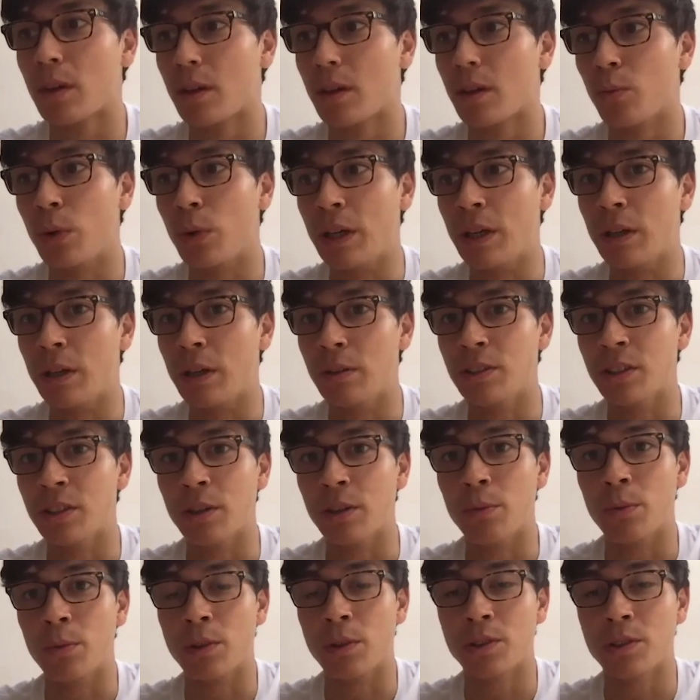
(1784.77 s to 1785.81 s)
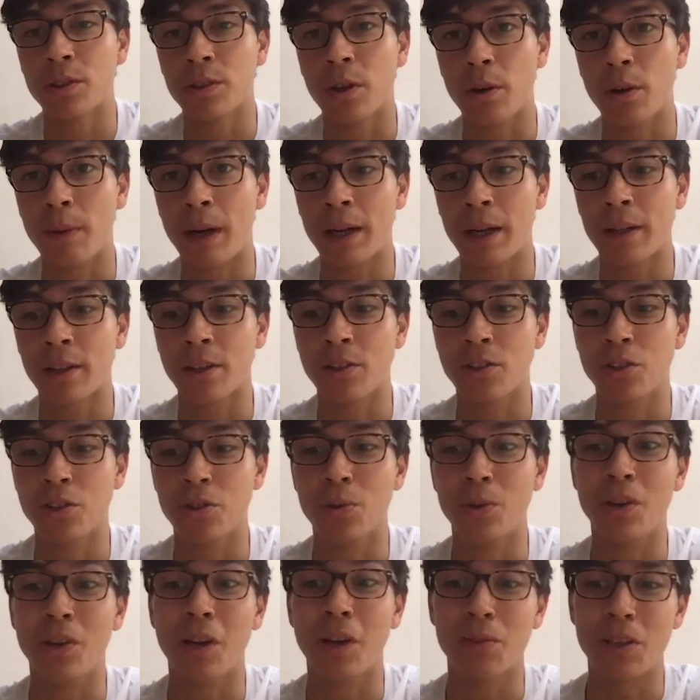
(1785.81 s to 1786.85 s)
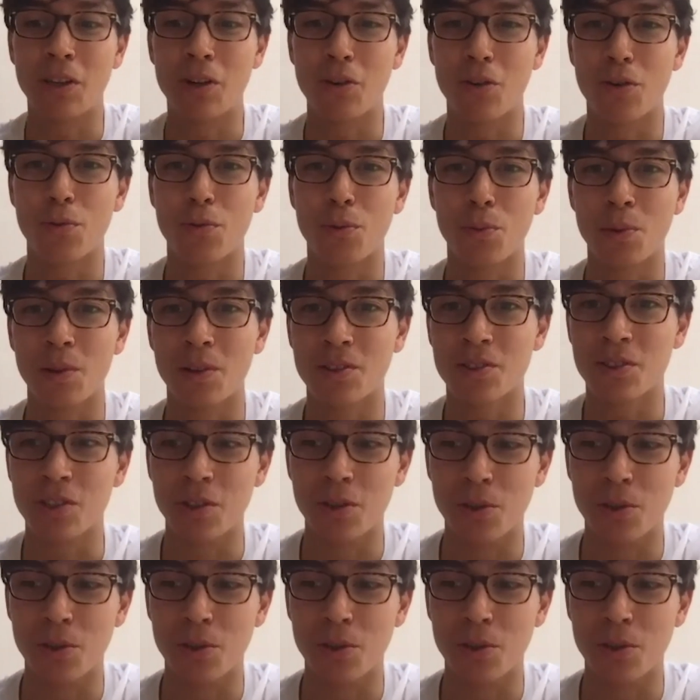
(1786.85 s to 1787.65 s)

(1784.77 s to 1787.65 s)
we didn't want to go back and do another year of Formula 2,